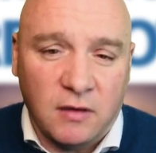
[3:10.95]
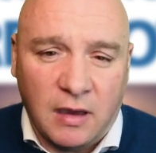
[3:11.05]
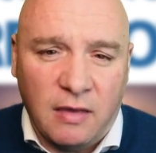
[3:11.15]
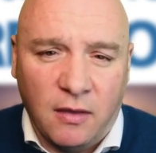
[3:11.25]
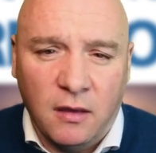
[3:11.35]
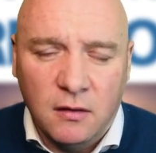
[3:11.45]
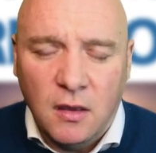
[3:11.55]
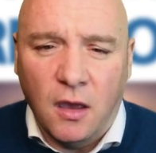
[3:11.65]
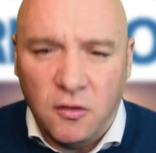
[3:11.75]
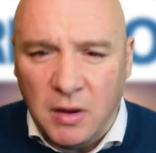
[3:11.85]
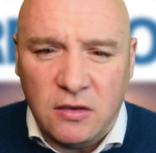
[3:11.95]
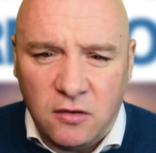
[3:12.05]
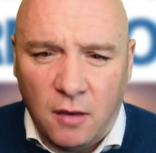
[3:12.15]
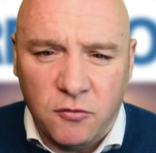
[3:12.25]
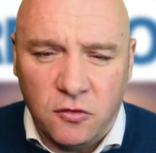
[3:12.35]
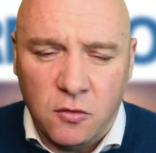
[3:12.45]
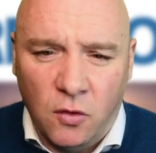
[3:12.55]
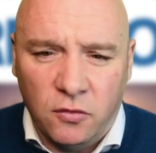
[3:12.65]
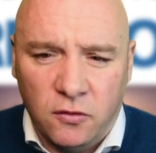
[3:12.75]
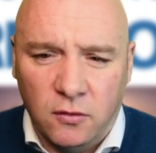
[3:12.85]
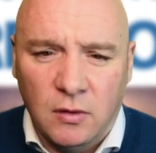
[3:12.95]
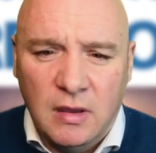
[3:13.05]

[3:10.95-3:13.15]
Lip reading: together, as many times as you want to.